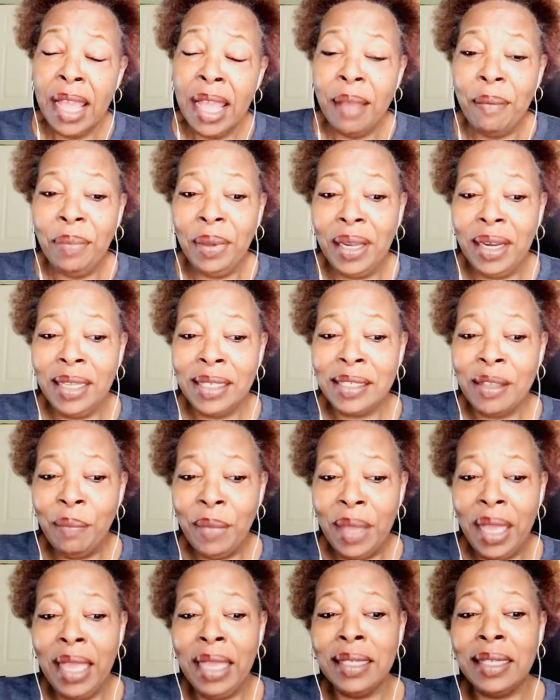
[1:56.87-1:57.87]
But it's
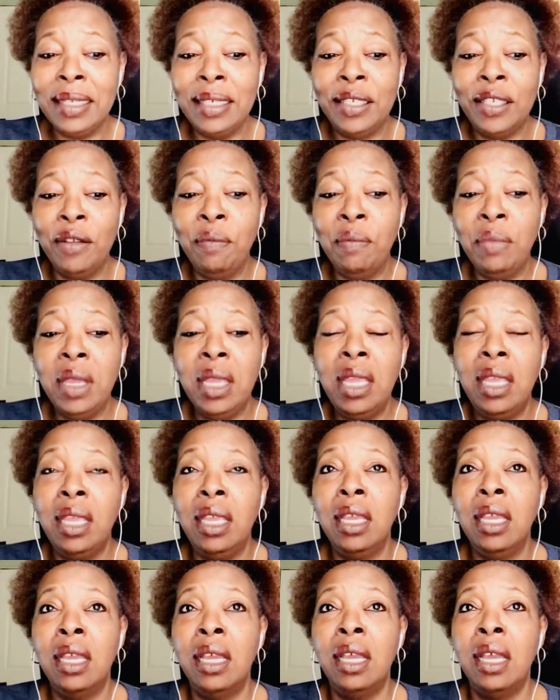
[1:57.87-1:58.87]
amazing to
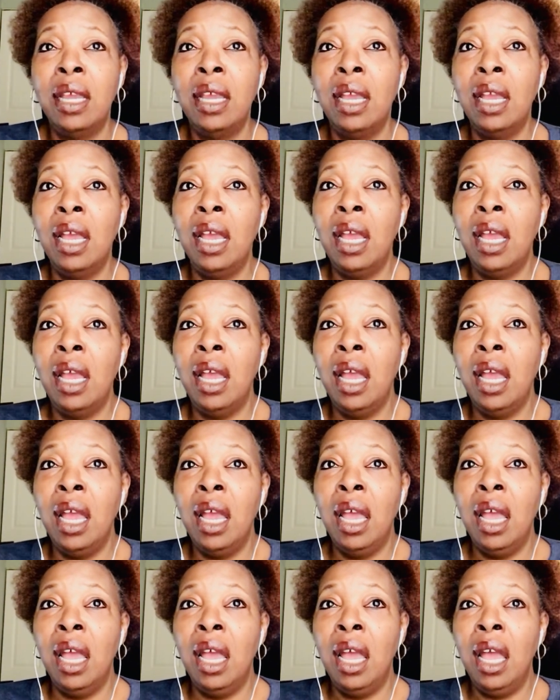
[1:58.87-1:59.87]
me
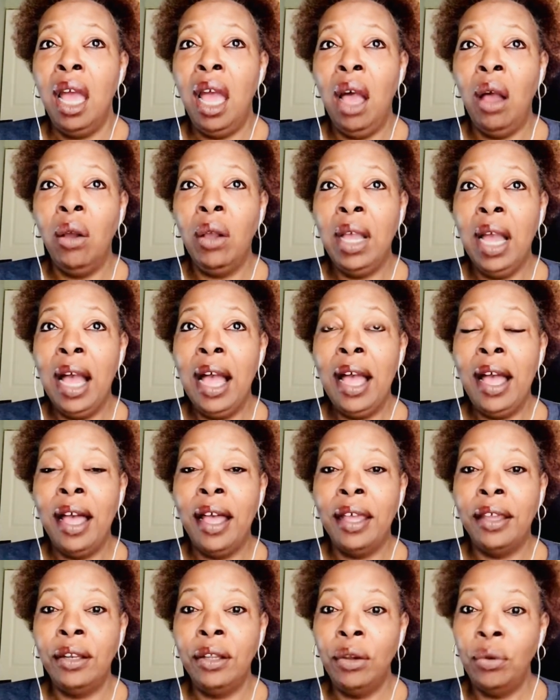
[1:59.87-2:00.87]
how
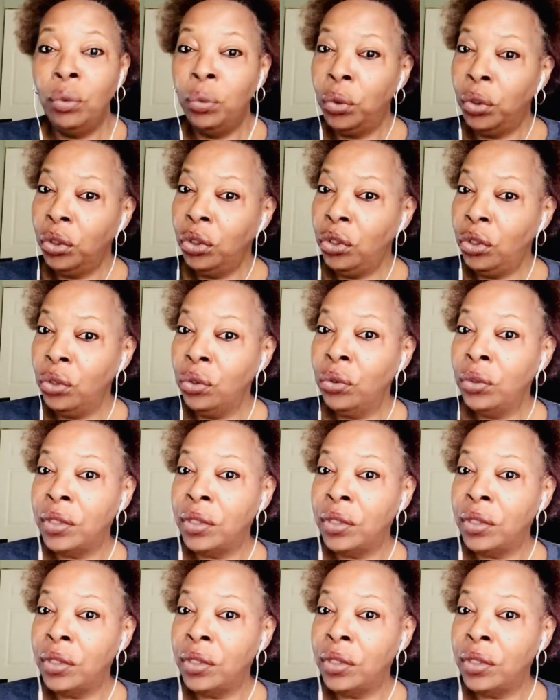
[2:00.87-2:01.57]
God will use